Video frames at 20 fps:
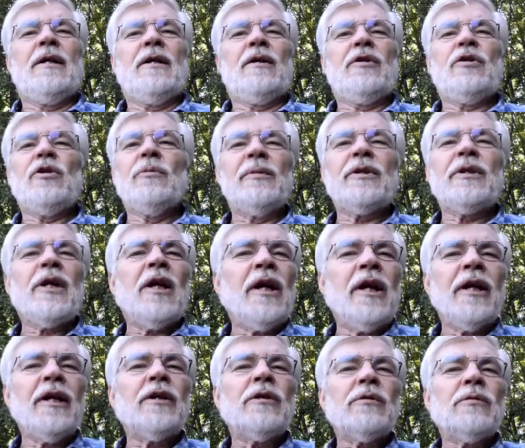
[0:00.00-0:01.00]

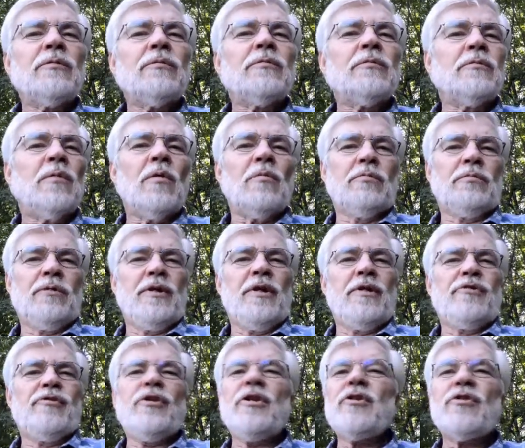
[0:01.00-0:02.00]
humankind won't
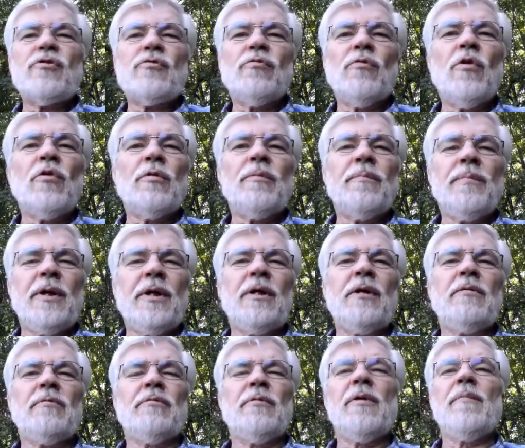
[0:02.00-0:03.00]
exist, won't
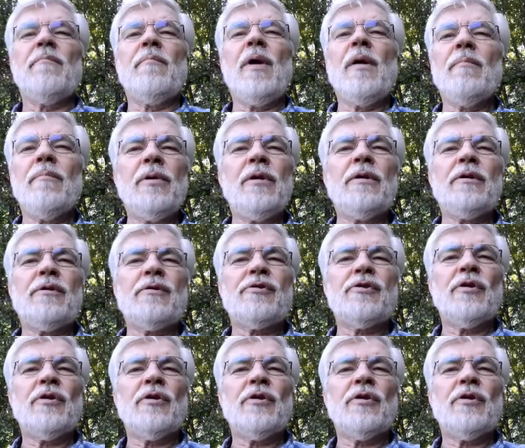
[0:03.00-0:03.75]
be remembered.